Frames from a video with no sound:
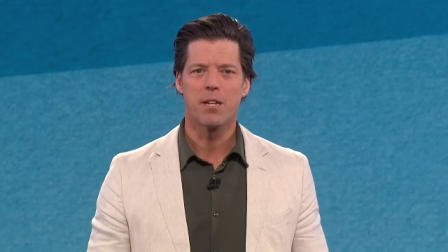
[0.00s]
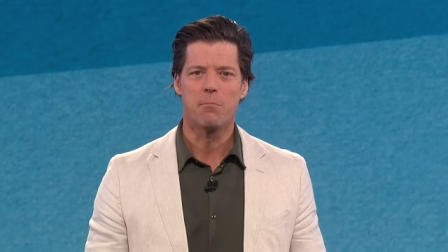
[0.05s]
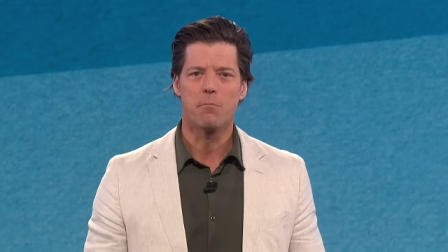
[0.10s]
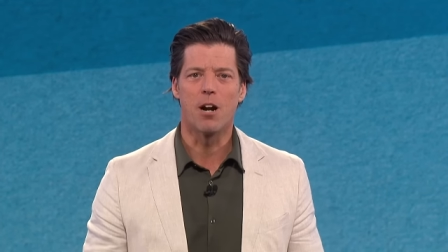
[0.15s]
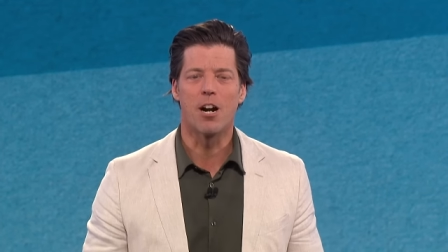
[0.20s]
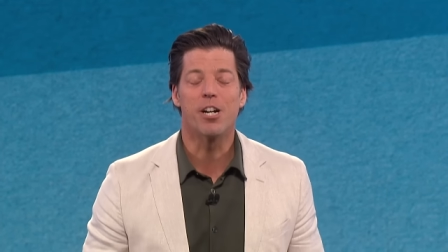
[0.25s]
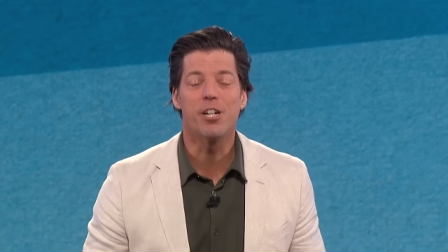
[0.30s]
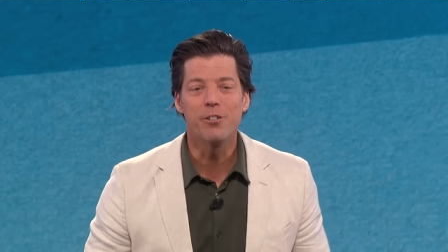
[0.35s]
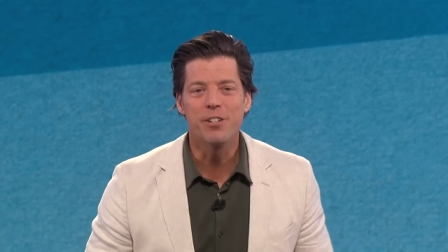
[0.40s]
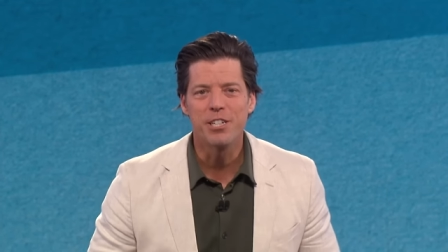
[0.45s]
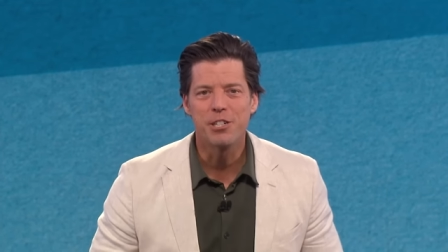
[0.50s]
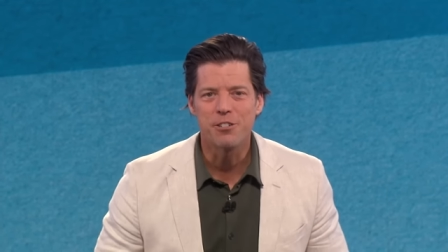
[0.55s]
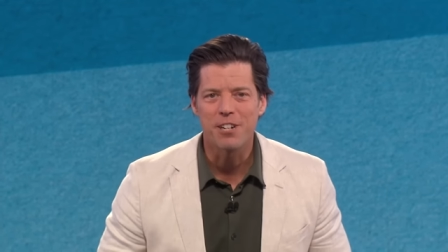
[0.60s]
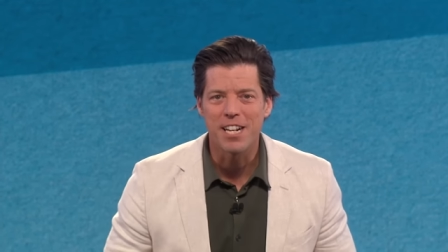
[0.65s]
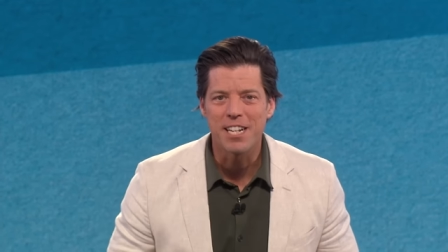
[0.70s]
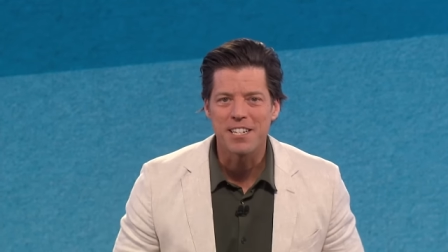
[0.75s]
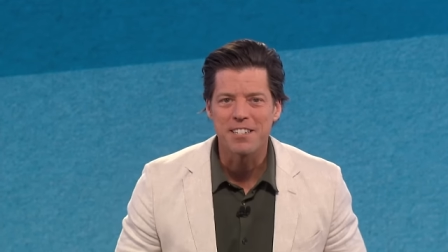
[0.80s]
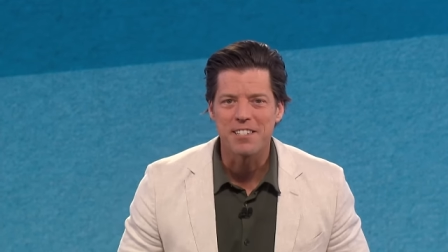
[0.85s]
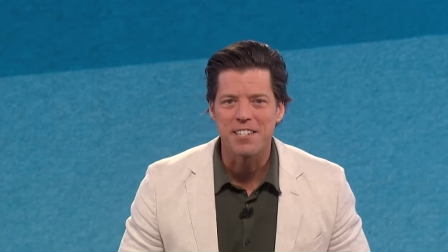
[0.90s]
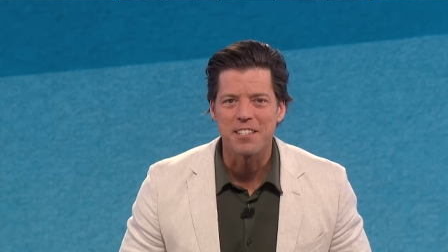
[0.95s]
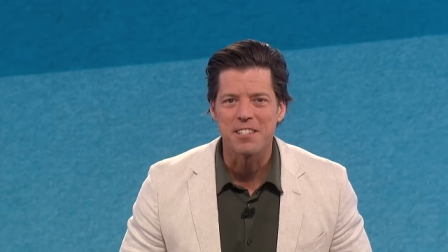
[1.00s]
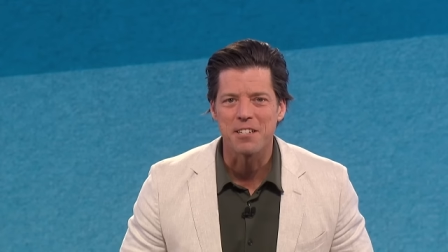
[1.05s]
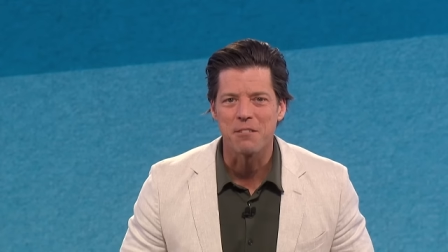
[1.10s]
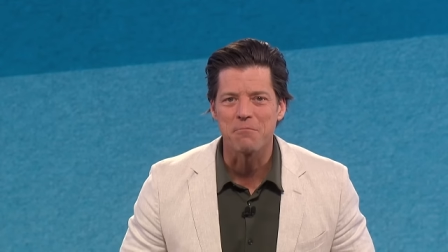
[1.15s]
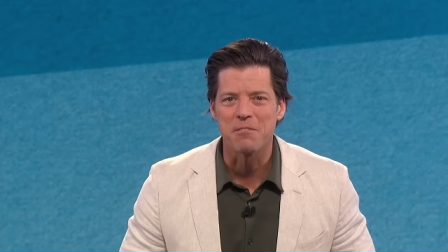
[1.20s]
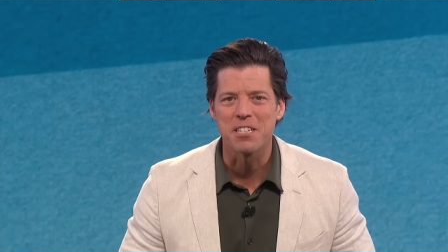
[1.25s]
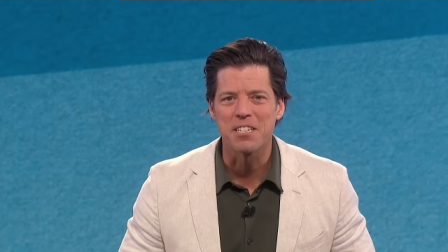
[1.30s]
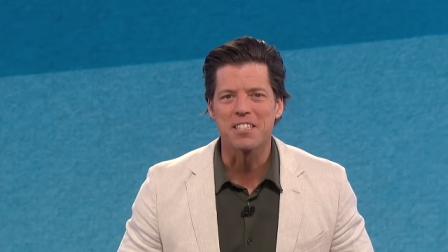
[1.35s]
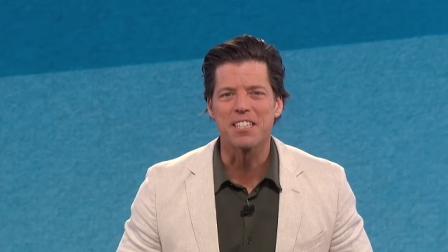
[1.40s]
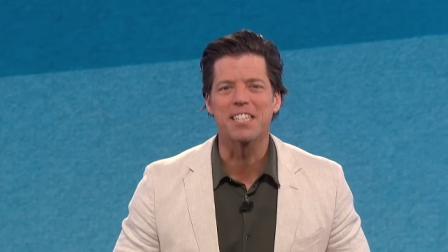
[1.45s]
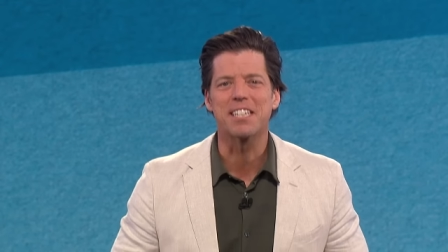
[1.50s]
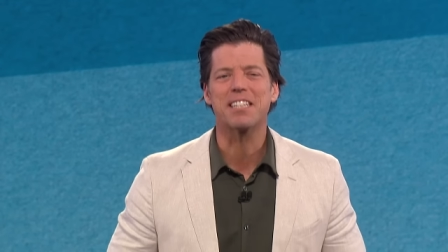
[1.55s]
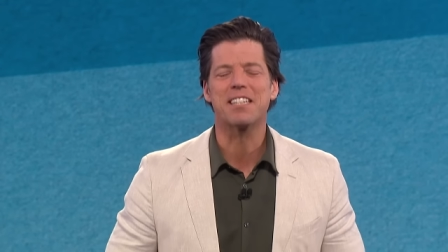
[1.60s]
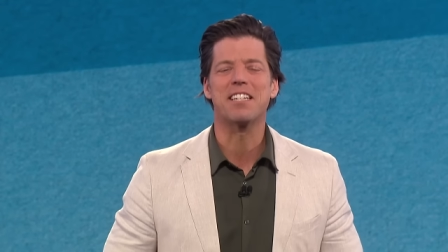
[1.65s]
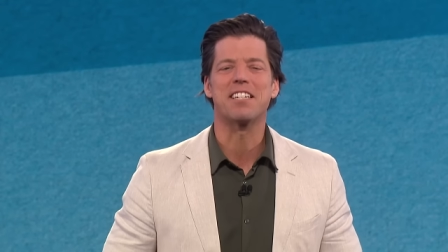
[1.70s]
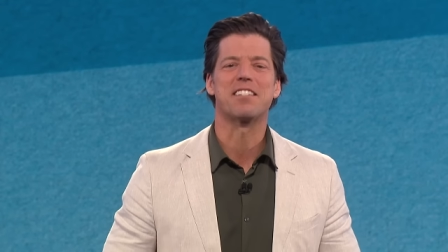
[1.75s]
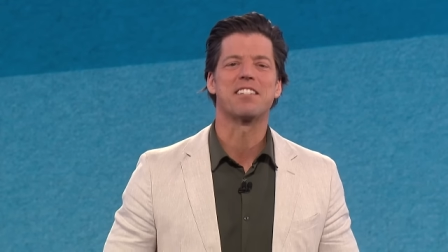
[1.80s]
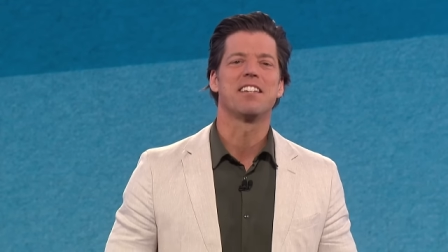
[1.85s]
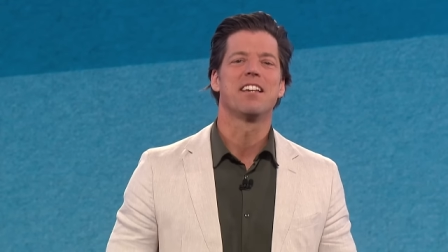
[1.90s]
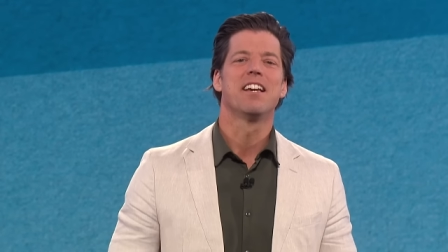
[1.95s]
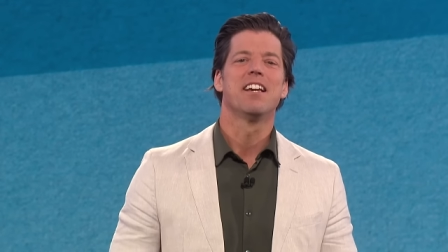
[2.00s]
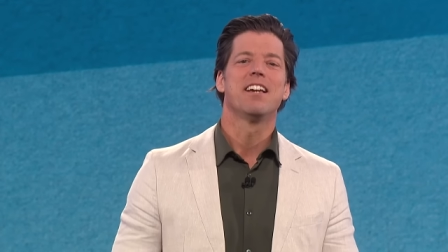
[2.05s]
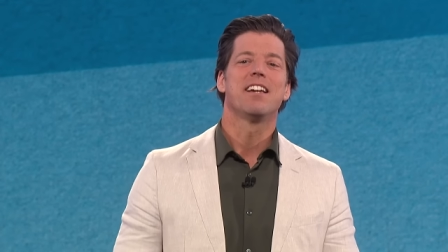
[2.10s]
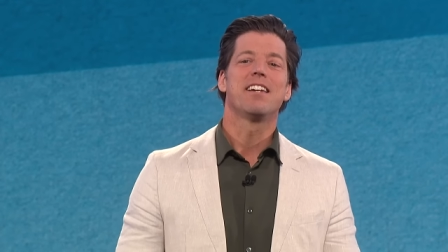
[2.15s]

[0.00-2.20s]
Mario Andretti said something like this.